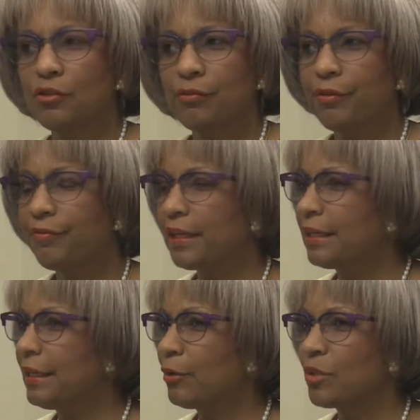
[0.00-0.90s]
terrific
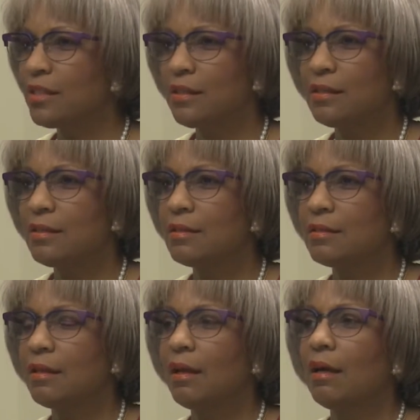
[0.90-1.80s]

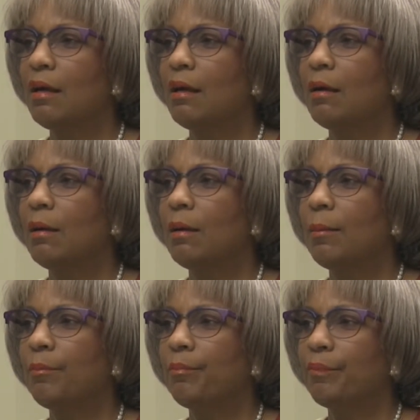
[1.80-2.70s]
announcers,
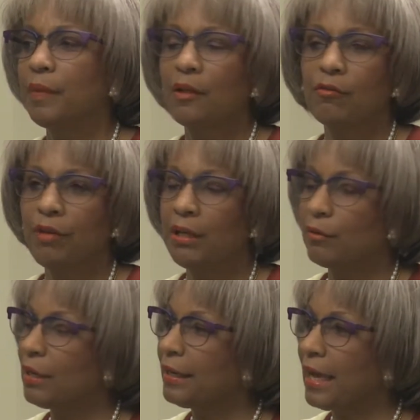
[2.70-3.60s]
and
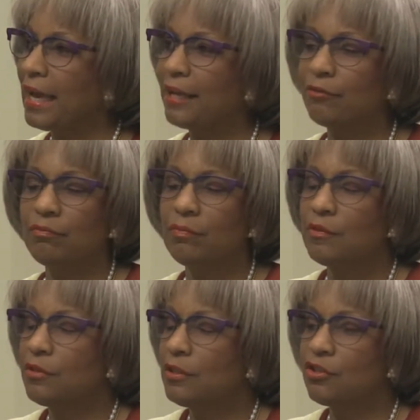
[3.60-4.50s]
I had
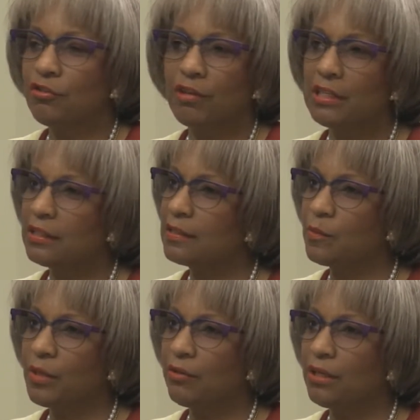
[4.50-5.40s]
such a great
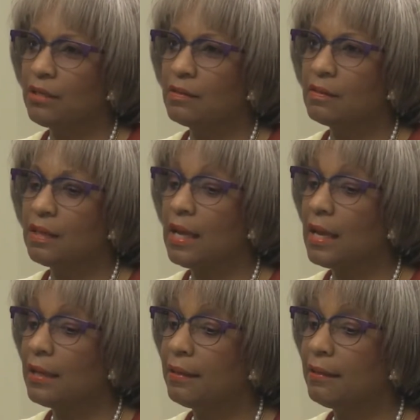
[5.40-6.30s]
experience,
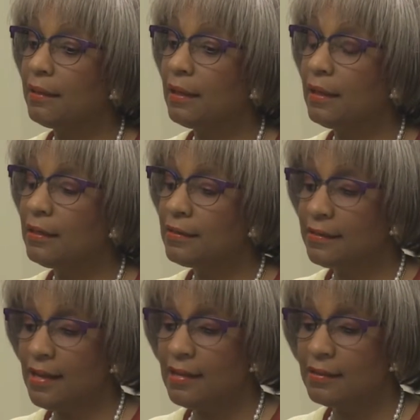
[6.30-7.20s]
and in a
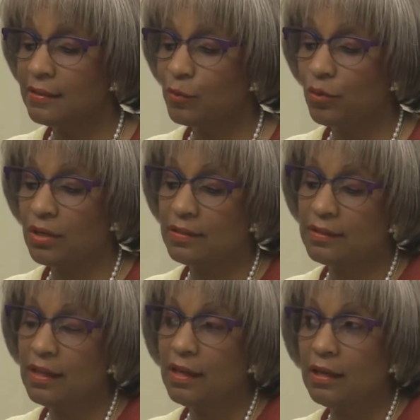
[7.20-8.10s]
sense
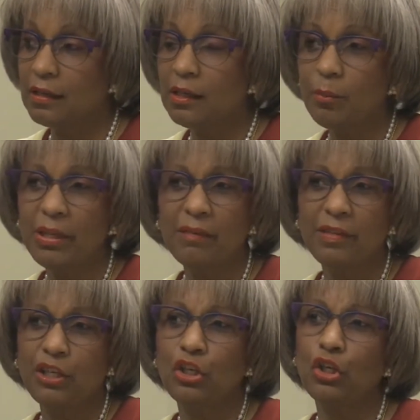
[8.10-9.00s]
was a little bit of
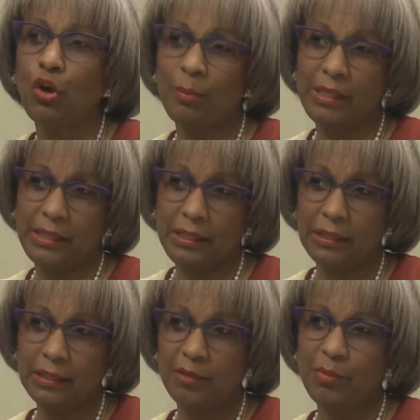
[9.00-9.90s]
an anomaly
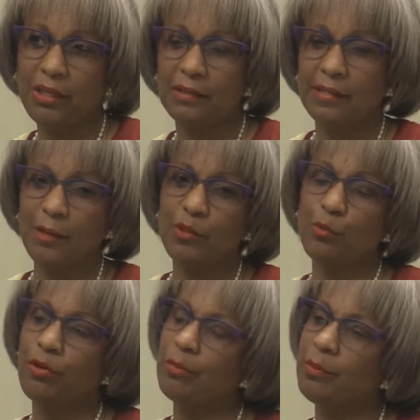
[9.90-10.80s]
because I was
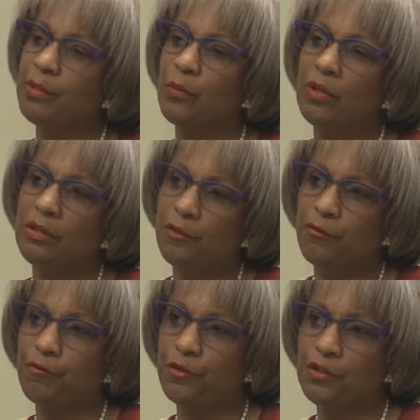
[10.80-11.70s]
probably one of the
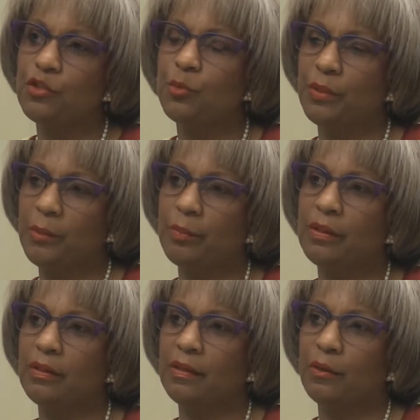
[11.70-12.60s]
first
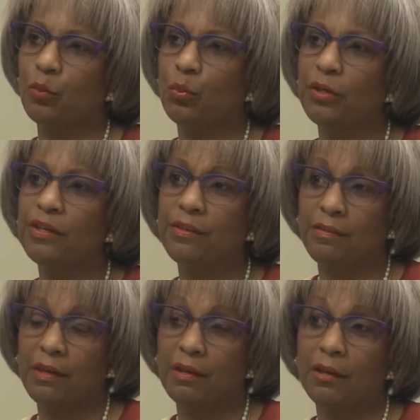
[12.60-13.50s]
people that
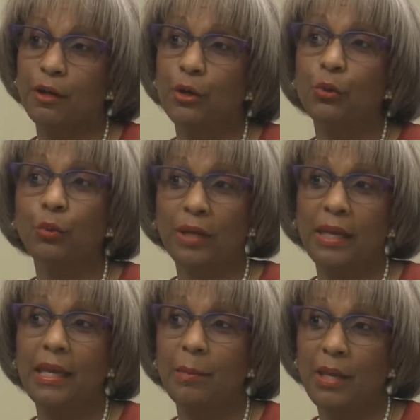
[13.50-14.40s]
worked there who
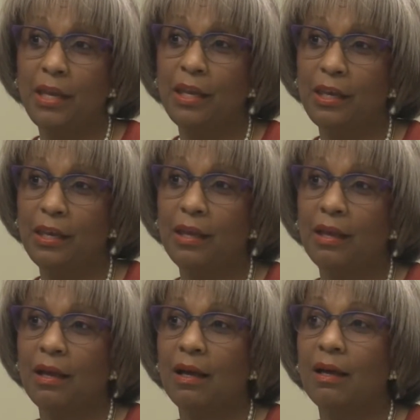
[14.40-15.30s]
came in
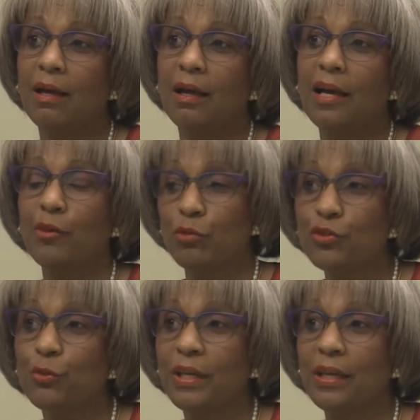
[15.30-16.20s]
and
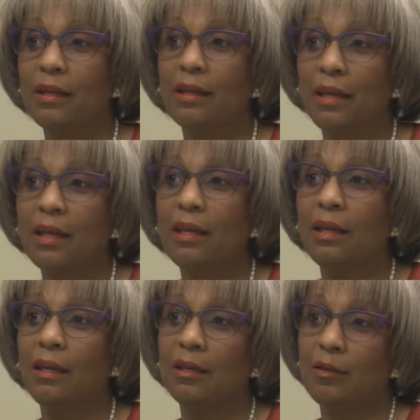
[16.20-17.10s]
was doing
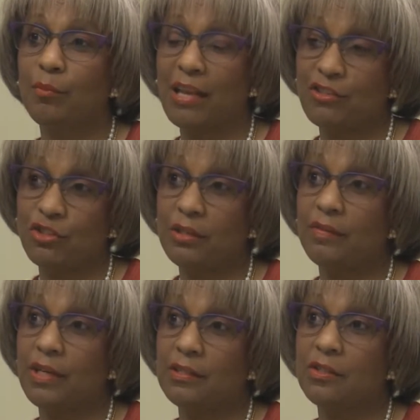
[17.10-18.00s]
a Bachelor
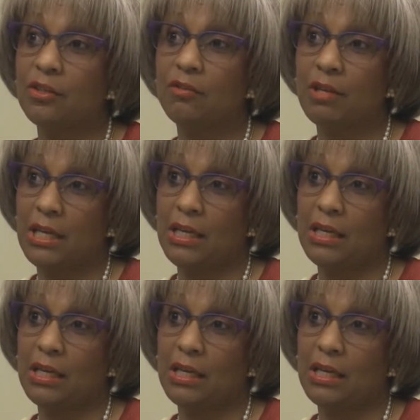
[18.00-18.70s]
of Arts degree.